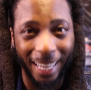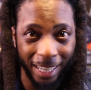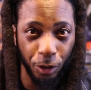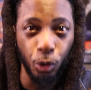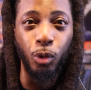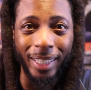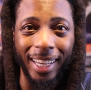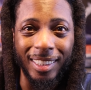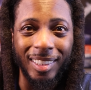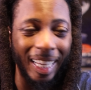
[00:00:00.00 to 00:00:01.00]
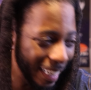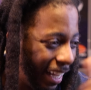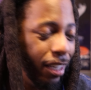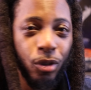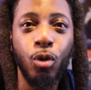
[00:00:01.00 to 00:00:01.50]
and do this and
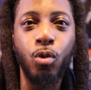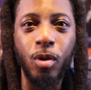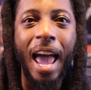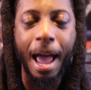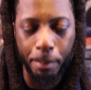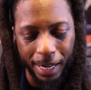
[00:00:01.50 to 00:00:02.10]
then do that.